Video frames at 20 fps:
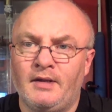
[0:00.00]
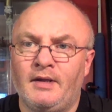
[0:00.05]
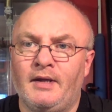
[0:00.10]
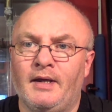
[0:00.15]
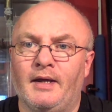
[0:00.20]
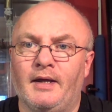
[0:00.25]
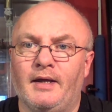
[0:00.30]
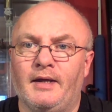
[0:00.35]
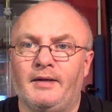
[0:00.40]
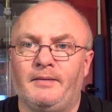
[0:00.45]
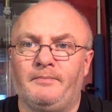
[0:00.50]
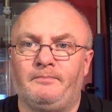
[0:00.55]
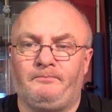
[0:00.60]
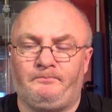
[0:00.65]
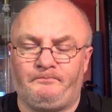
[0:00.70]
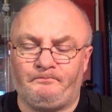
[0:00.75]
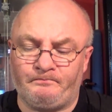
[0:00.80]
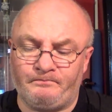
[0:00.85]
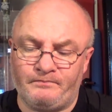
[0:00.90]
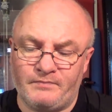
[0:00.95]

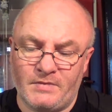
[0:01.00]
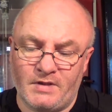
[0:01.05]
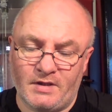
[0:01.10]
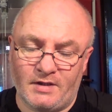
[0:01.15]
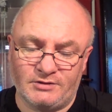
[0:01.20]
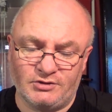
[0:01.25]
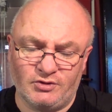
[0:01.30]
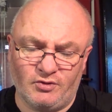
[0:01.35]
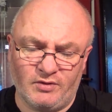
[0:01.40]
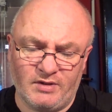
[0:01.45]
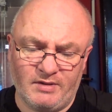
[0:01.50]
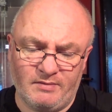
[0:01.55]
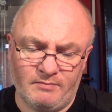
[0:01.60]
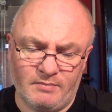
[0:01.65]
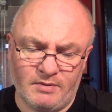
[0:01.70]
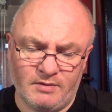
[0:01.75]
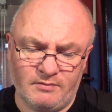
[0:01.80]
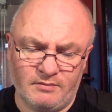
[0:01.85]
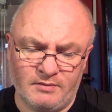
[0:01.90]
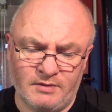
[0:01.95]
I told him
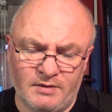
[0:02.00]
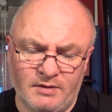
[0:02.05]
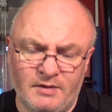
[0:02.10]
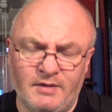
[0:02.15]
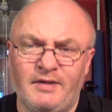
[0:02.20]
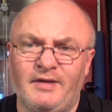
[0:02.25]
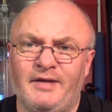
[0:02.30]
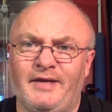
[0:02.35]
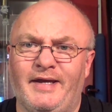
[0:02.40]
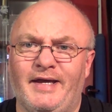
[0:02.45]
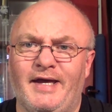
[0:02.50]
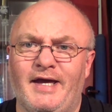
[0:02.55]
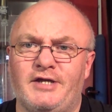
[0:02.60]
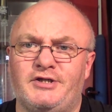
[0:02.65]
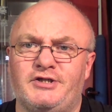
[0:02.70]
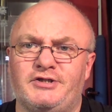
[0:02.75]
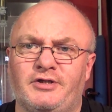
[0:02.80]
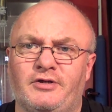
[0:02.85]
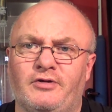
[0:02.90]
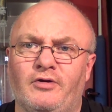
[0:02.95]

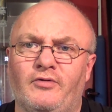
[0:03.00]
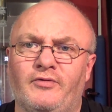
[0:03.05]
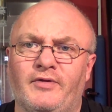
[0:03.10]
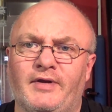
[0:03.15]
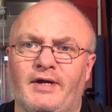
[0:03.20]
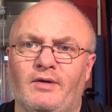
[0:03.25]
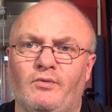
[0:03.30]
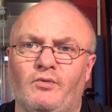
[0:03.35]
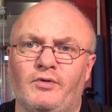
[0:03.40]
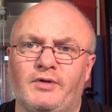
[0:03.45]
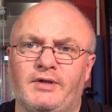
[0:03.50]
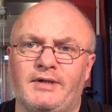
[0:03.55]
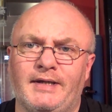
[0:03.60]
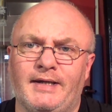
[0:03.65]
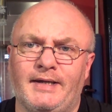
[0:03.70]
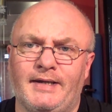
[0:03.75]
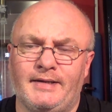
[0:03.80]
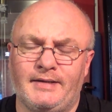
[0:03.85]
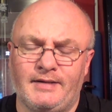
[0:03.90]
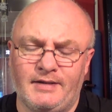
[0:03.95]
ages ago that I would
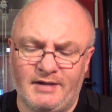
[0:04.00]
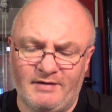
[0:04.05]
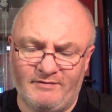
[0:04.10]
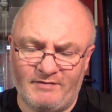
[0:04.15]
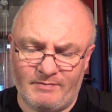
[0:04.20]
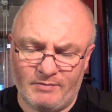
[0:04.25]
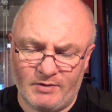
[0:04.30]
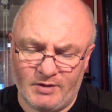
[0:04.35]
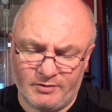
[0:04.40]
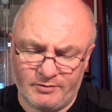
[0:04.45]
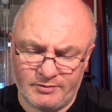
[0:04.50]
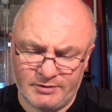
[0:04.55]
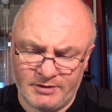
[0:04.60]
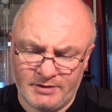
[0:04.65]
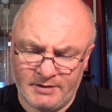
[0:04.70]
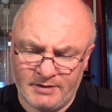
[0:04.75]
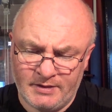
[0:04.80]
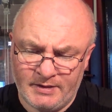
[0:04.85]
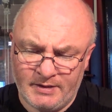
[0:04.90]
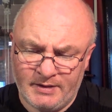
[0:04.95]
give him those,
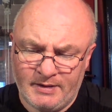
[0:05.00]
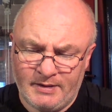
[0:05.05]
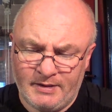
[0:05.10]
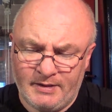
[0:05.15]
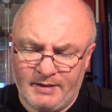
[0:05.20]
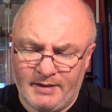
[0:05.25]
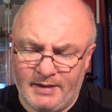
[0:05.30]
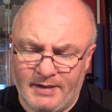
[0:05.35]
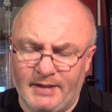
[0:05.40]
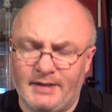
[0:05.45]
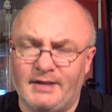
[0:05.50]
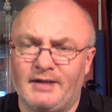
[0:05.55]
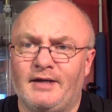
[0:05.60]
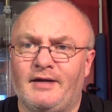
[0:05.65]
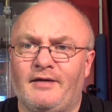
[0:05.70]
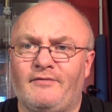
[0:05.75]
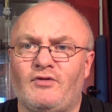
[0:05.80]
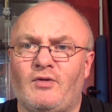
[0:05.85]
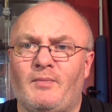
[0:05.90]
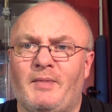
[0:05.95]
and
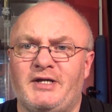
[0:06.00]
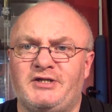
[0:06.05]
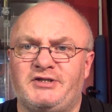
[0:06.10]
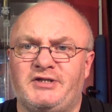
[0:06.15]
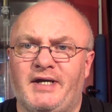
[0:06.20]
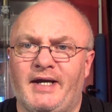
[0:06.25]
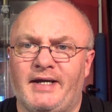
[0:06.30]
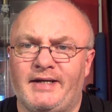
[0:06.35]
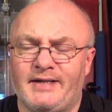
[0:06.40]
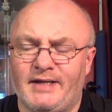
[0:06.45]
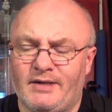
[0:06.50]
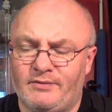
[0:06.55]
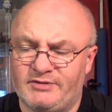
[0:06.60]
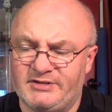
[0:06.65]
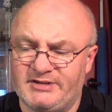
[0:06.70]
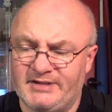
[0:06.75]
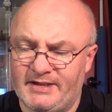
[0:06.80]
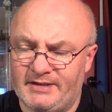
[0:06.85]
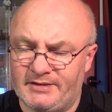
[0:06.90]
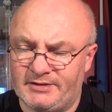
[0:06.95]
I've not managed to get down
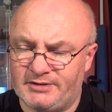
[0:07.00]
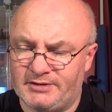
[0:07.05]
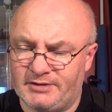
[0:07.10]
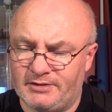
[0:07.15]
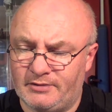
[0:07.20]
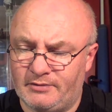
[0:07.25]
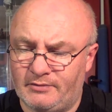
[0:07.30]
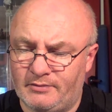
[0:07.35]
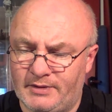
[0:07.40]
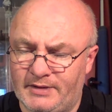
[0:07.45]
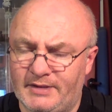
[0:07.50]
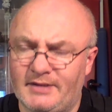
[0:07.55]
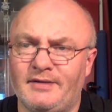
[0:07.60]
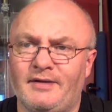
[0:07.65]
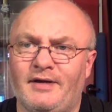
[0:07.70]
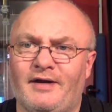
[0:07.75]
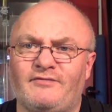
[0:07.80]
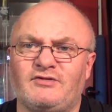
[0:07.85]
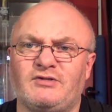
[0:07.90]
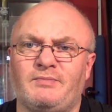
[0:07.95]
since, so I'll
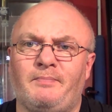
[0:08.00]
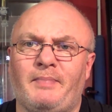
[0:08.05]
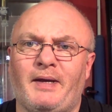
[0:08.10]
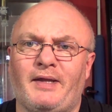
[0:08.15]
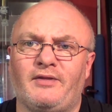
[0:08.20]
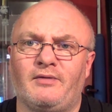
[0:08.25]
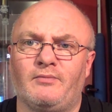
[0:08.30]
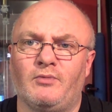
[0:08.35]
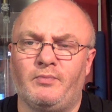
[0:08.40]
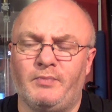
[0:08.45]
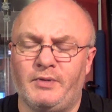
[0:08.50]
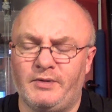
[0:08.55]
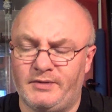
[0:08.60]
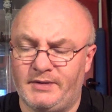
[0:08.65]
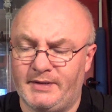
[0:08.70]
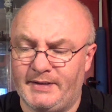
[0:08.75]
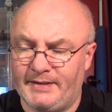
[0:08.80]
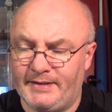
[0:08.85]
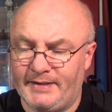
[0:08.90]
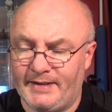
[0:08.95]
have to pack them up
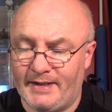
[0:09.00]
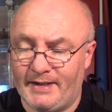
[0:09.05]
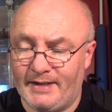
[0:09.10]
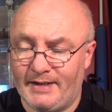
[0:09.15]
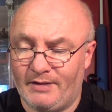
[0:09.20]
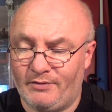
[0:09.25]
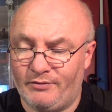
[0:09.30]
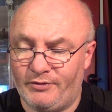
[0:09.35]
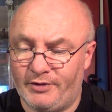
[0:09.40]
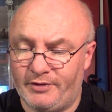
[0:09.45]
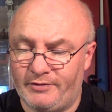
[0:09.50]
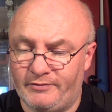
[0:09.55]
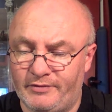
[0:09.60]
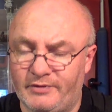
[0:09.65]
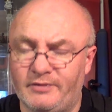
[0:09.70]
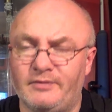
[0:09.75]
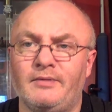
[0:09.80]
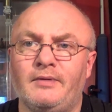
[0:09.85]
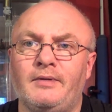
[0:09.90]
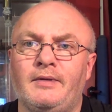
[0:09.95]
and get down there
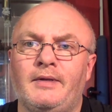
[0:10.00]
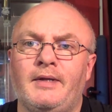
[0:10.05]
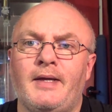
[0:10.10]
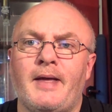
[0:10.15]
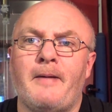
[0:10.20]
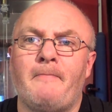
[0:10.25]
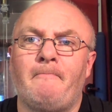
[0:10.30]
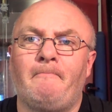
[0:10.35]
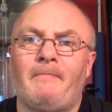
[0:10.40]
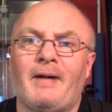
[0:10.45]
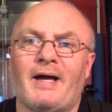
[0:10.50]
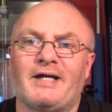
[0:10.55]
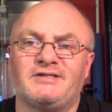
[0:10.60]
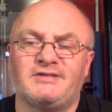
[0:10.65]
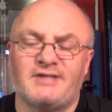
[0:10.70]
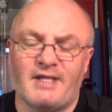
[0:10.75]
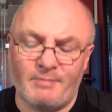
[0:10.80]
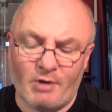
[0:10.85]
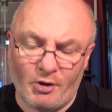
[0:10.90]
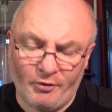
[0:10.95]
and pass
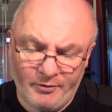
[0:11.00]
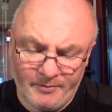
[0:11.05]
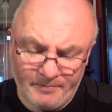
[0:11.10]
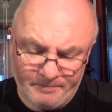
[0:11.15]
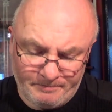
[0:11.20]
them on.